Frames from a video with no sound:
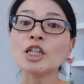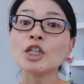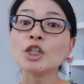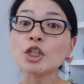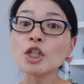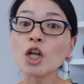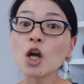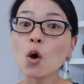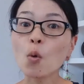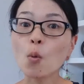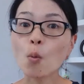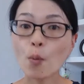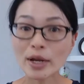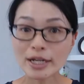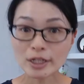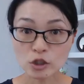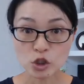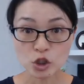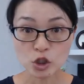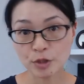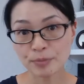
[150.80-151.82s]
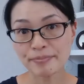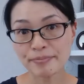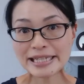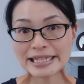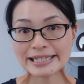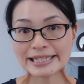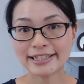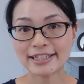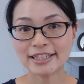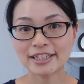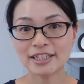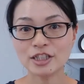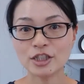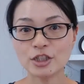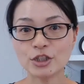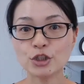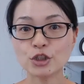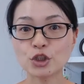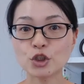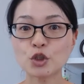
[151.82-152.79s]
You know, when you speak,
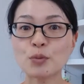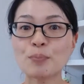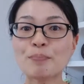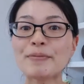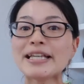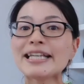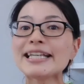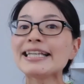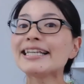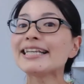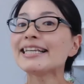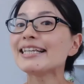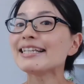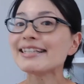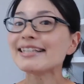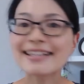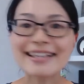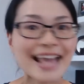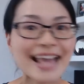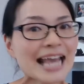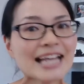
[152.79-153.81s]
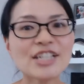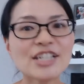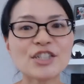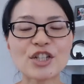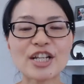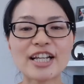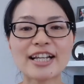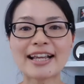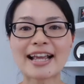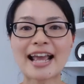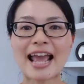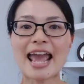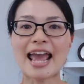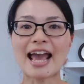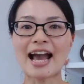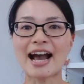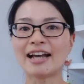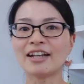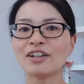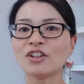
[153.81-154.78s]
you should be engaging
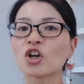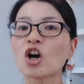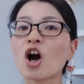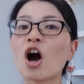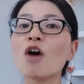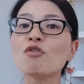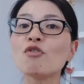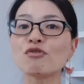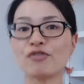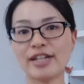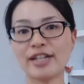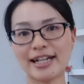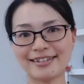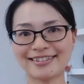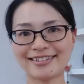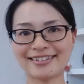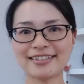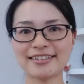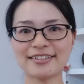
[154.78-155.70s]
and confident.